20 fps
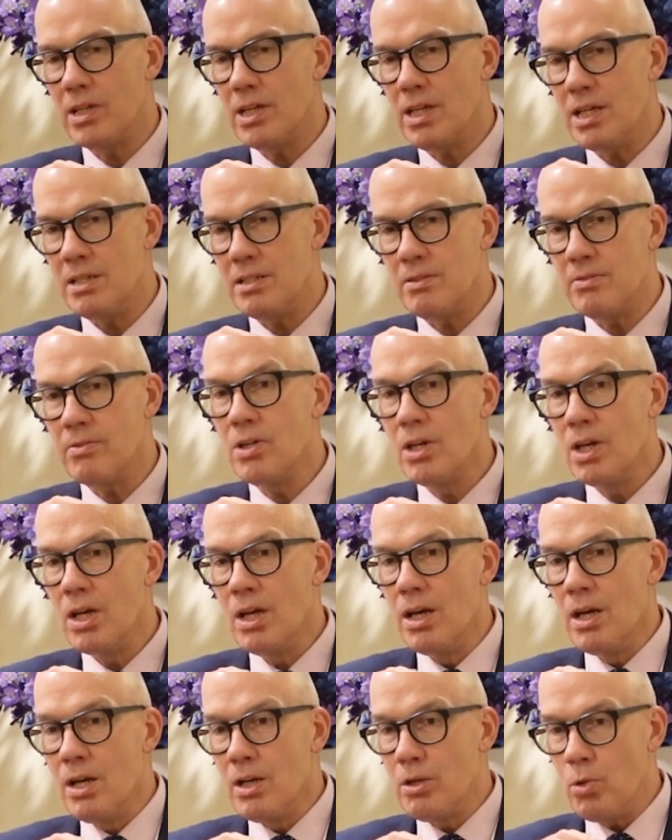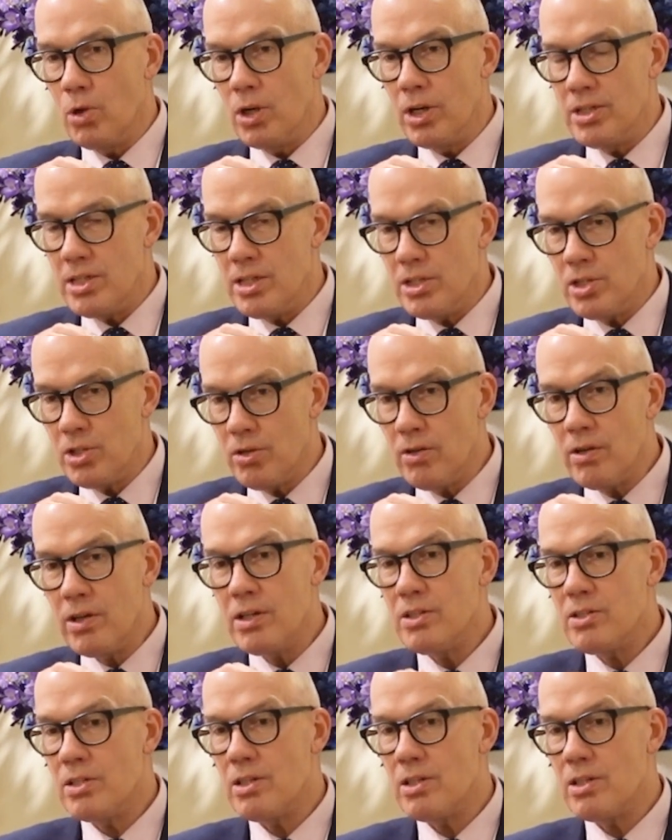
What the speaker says: kinds of quality assurance.